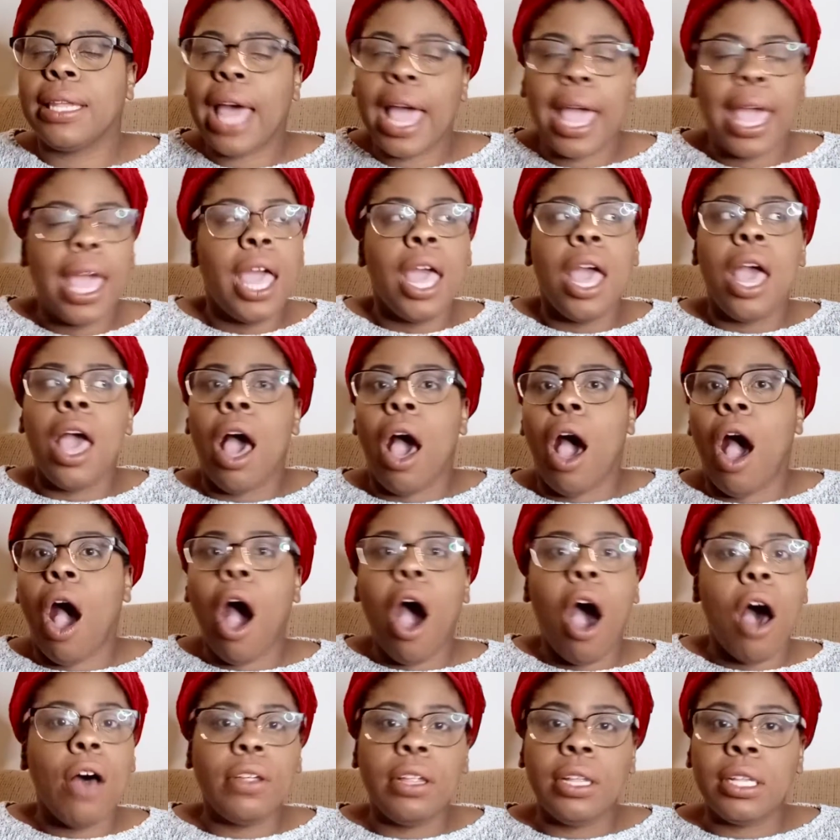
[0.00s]
Like
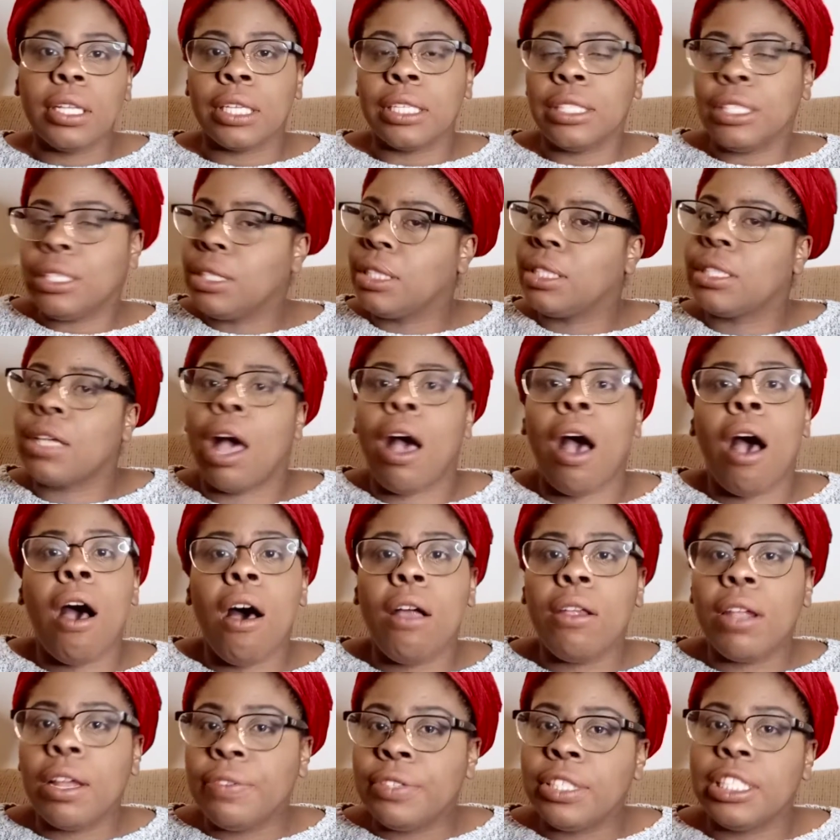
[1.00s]
all
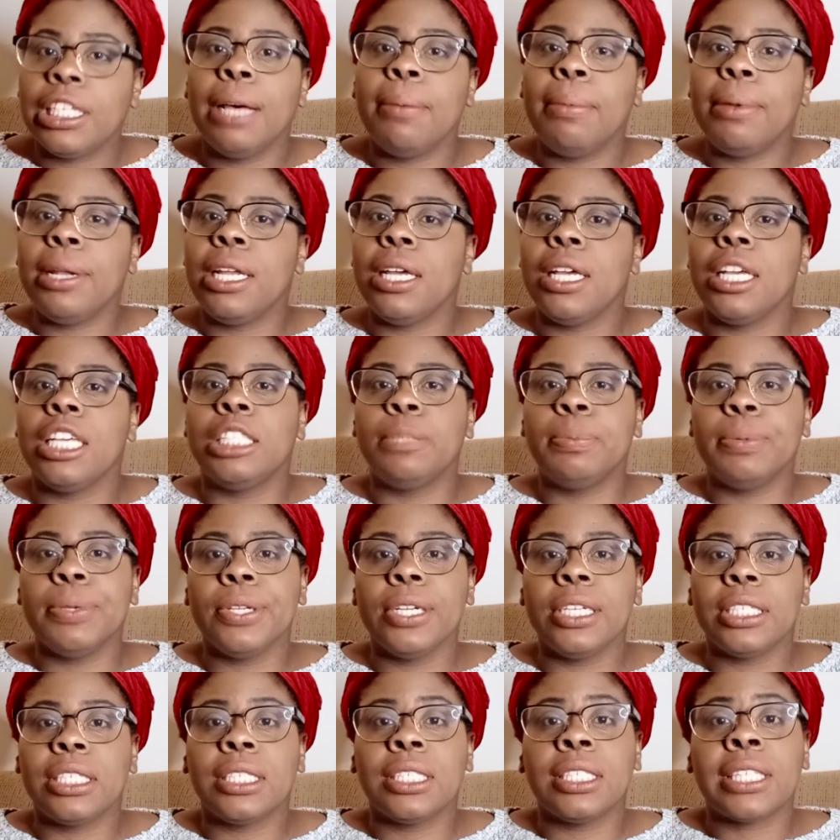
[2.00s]
of some of the
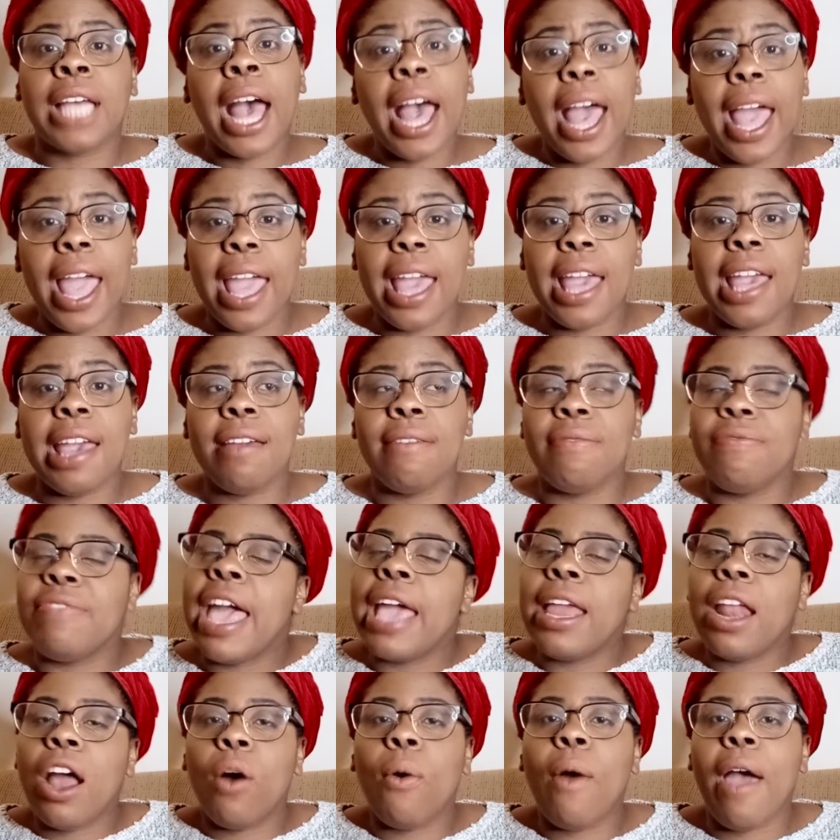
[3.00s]
experiences I have,
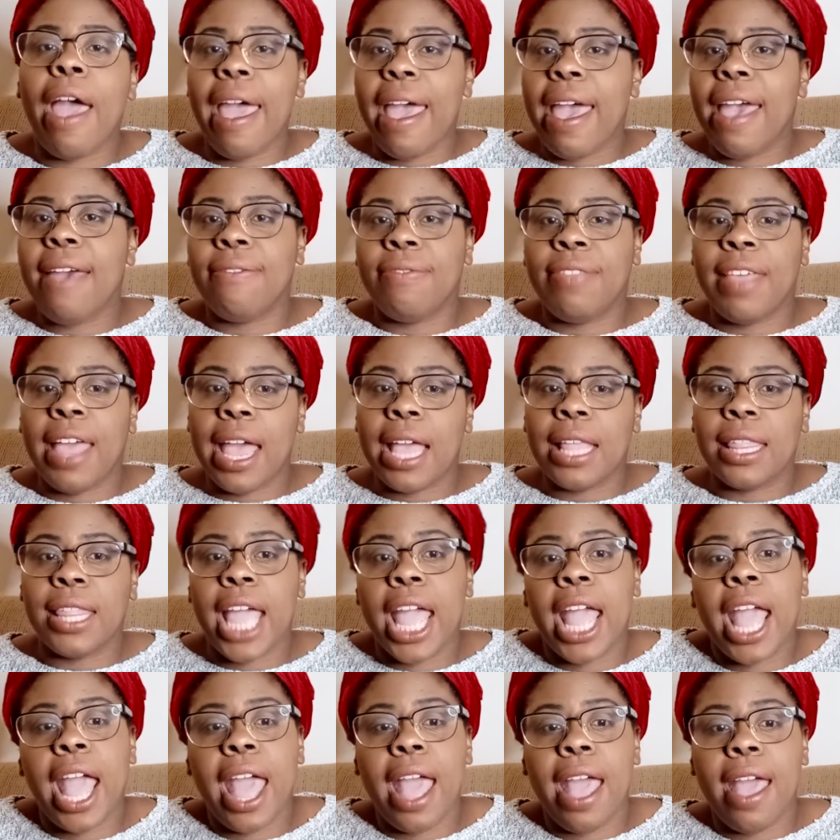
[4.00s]
they don't have that.
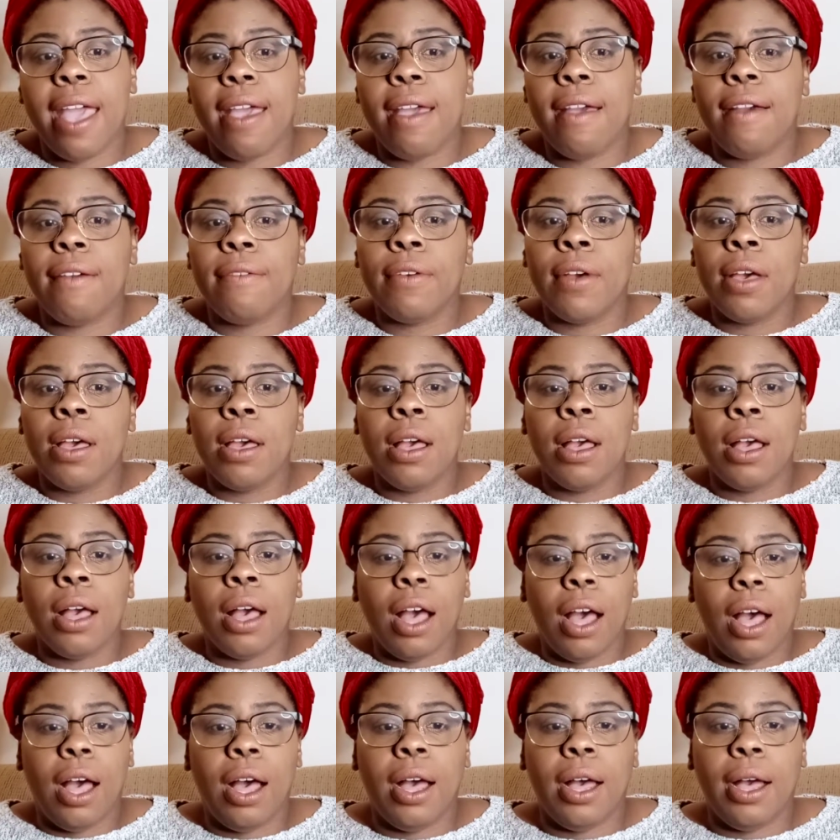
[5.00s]
They have
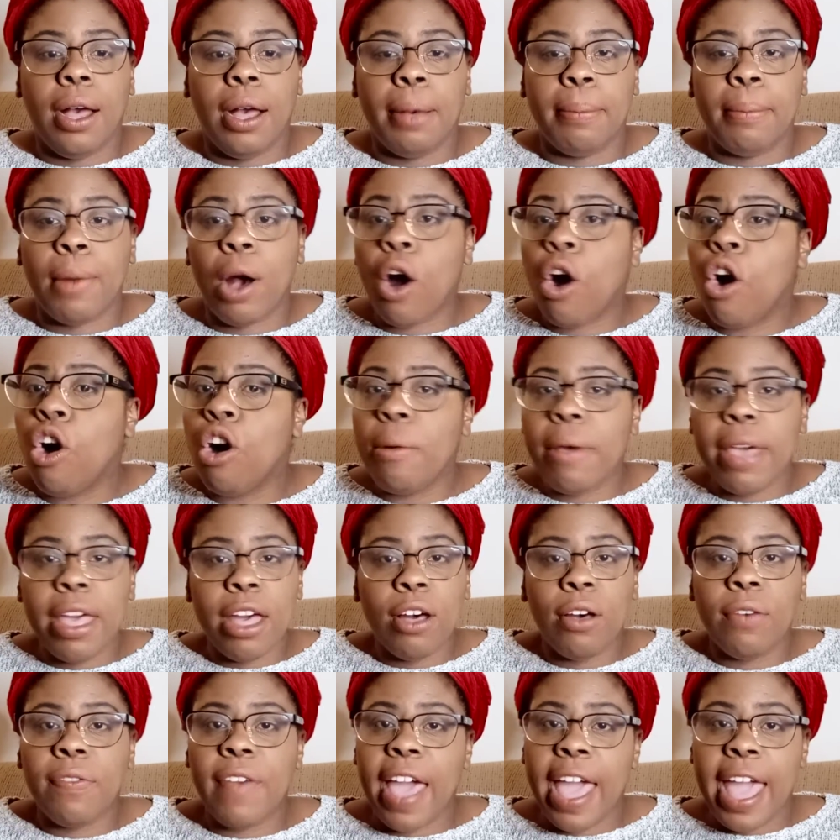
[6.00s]
home
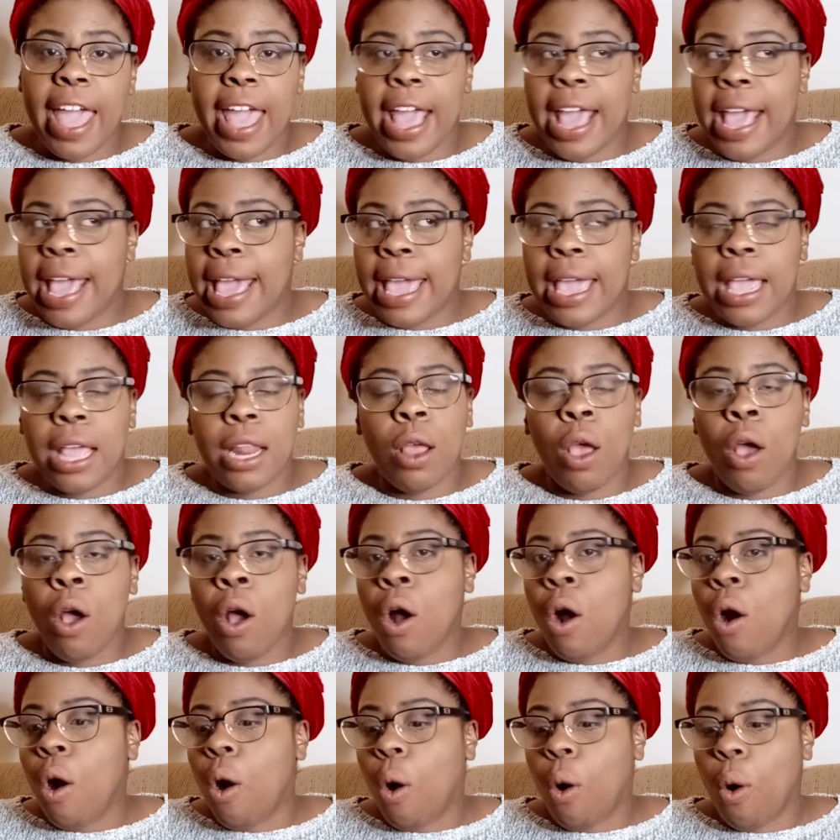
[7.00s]
health aid
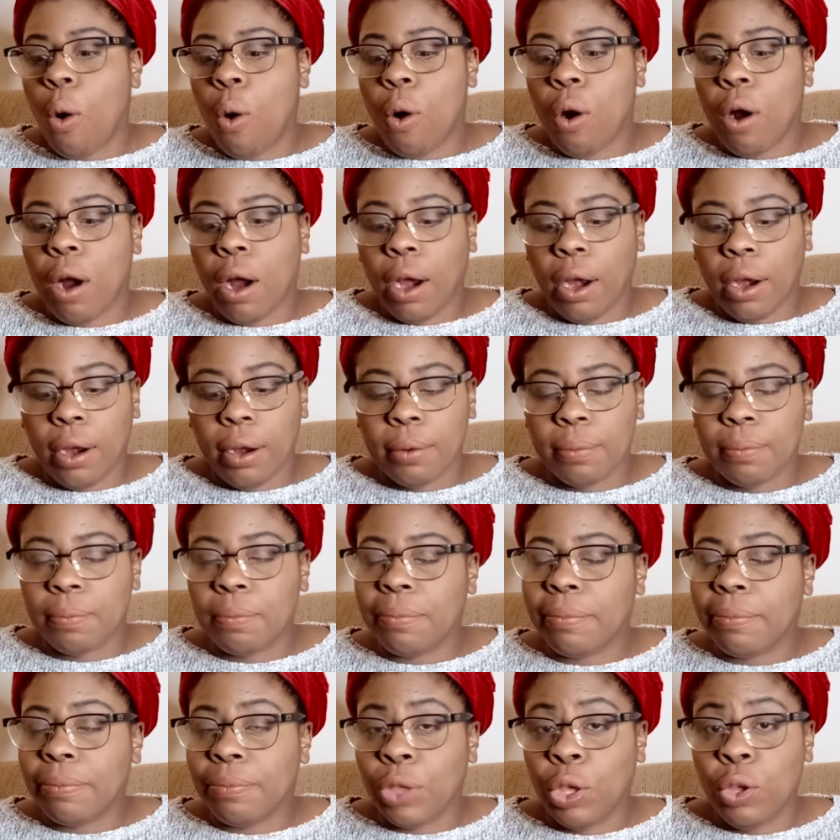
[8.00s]
or,
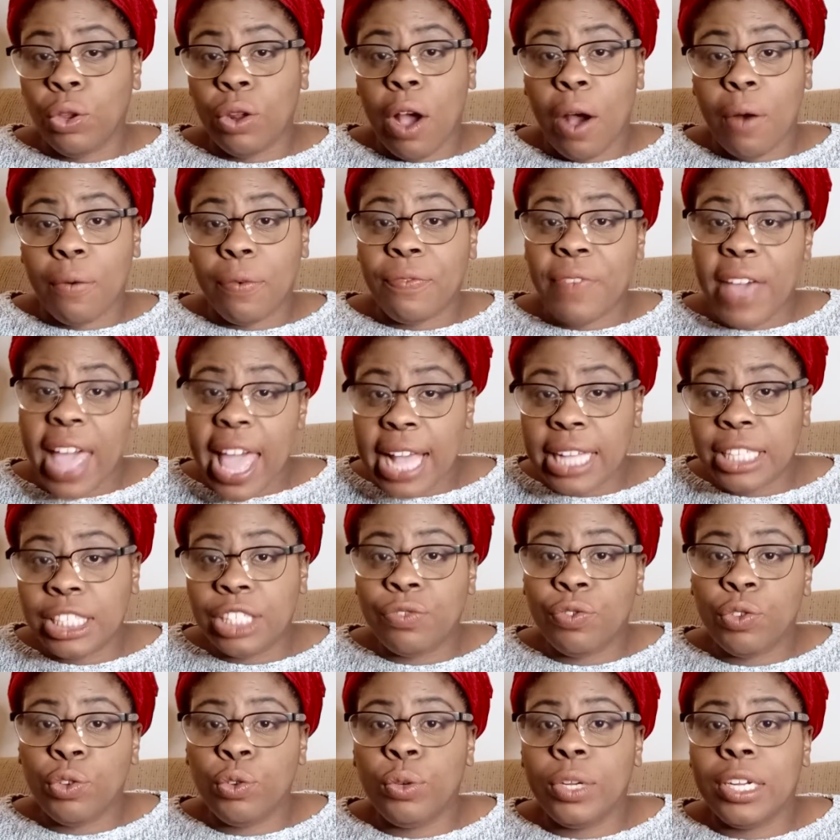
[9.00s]
you know,
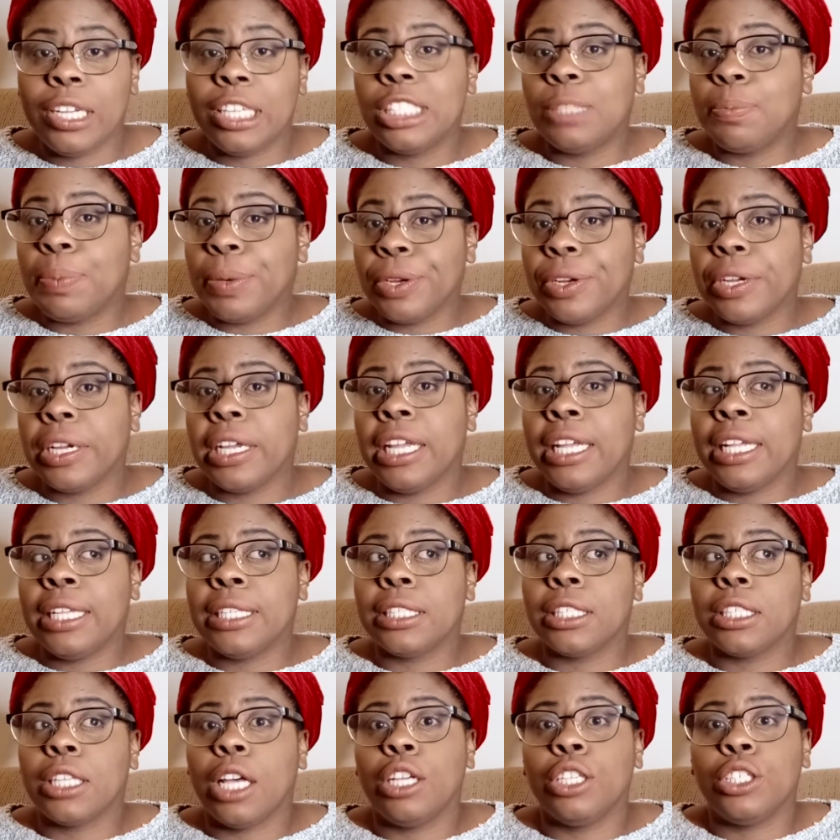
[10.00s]
fast food
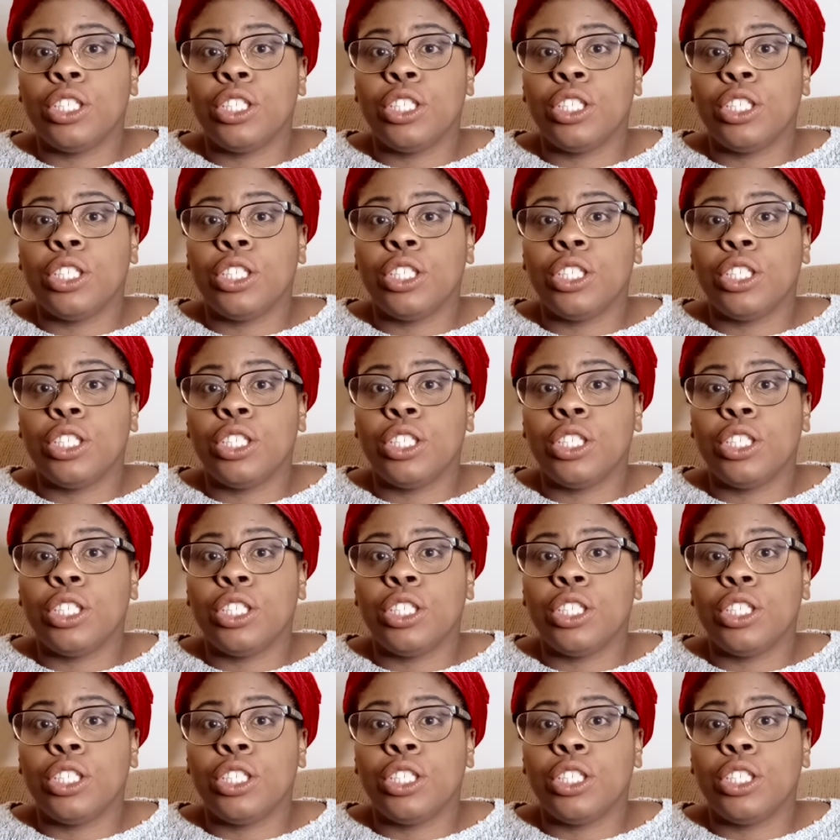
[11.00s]
experience.